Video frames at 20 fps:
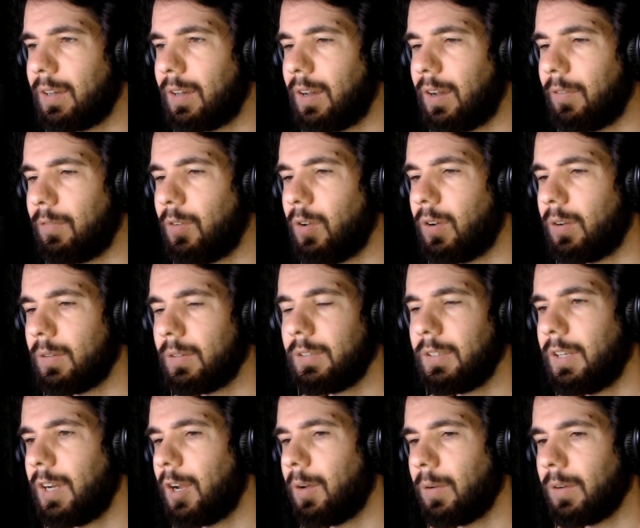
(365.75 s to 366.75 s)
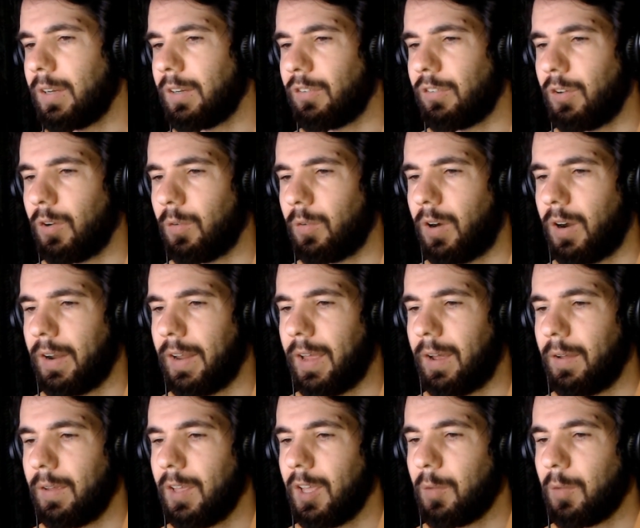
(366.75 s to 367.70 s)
I've not, let's do it right now.